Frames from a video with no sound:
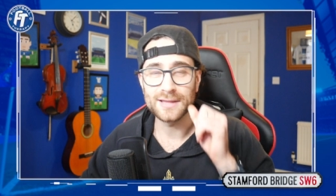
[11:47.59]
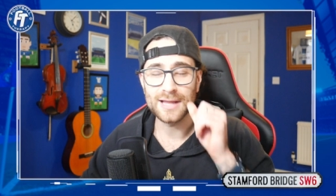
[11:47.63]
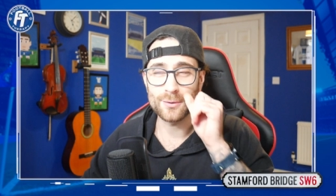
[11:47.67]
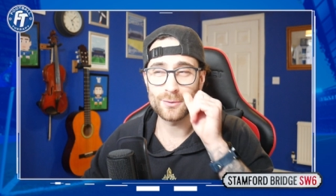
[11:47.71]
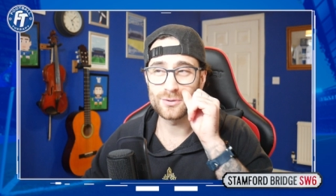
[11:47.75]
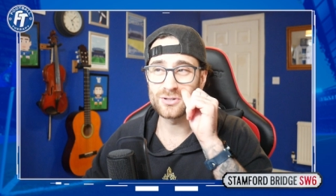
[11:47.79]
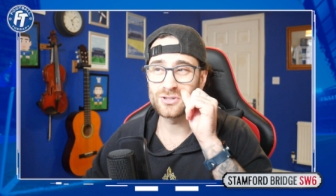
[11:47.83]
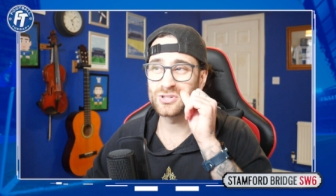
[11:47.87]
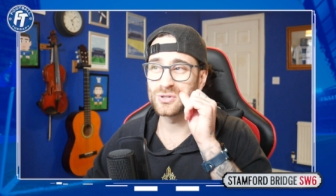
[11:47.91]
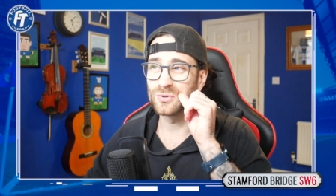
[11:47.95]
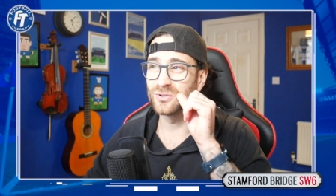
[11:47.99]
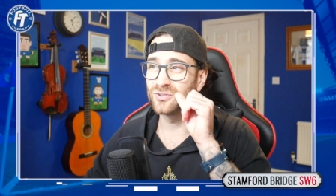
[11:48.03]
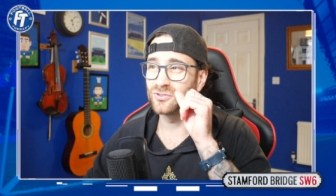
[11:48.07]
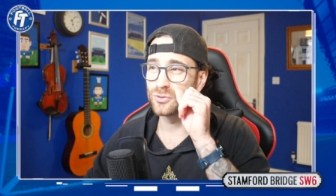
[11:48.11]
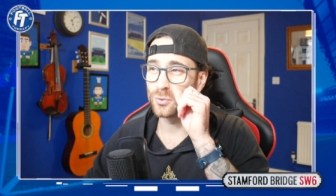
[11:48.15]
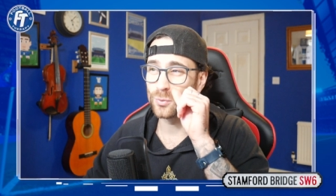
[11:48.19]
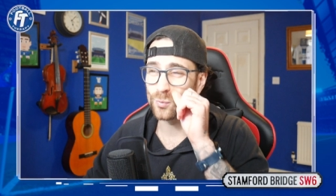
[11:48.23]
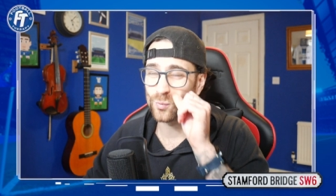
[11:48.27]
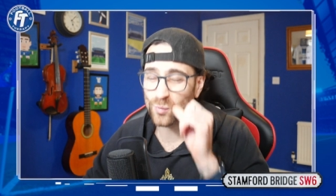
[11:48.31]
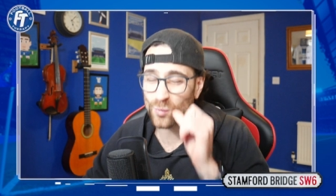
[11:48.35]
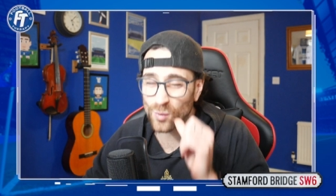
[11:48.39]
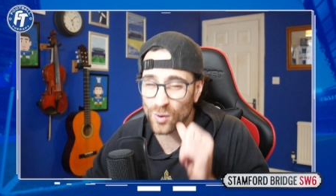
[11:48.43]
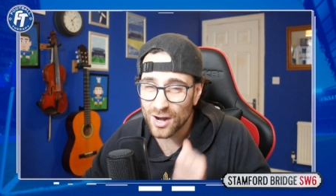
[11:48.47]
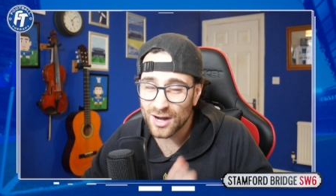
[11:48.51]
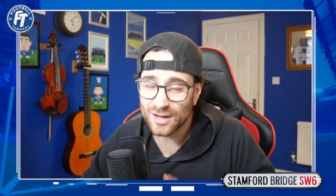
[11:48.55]
That would do us the
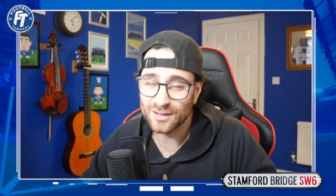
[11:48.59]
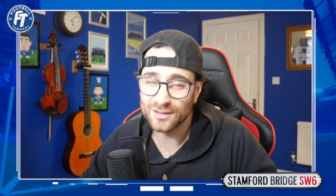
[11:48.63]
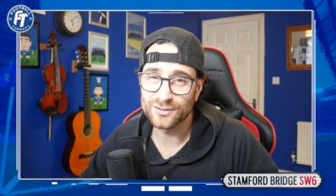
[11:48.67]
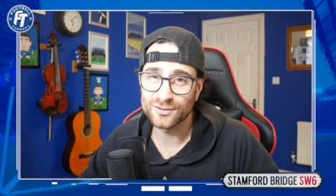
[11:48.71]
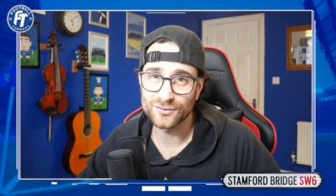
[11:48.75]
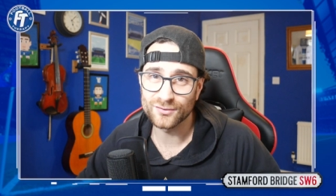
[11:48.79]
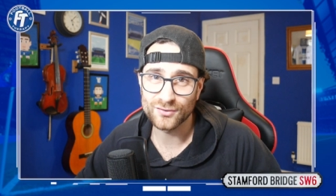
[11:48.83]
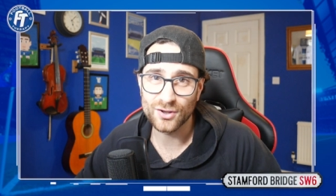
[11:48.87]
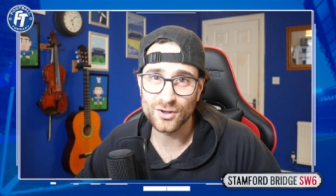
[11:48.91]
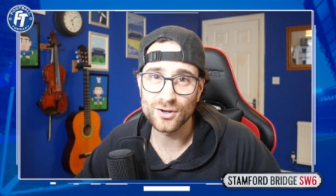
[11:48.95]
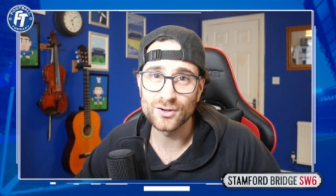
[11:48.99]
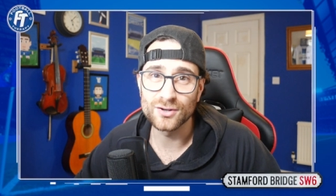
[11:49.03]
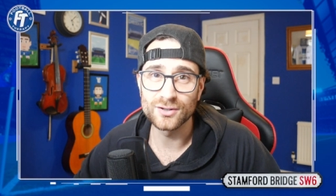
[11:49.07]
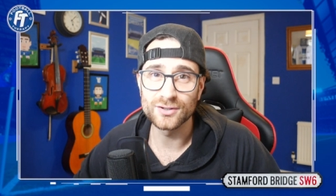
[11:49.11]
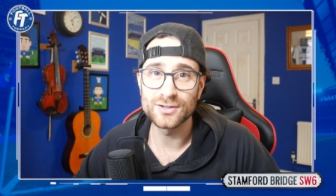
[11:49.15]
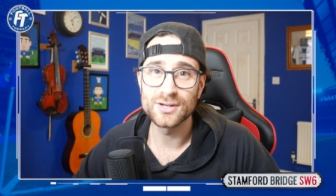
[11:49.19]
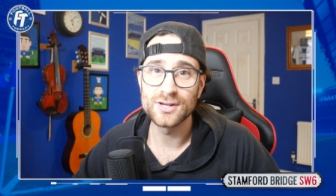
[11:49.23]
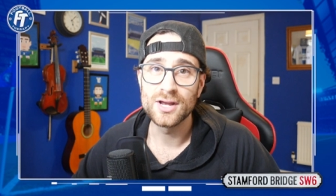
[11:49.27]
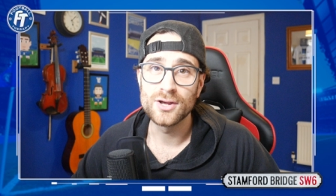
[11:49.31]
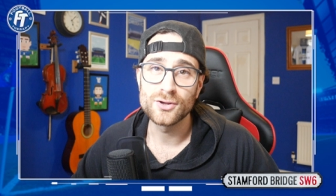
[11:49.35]
world of good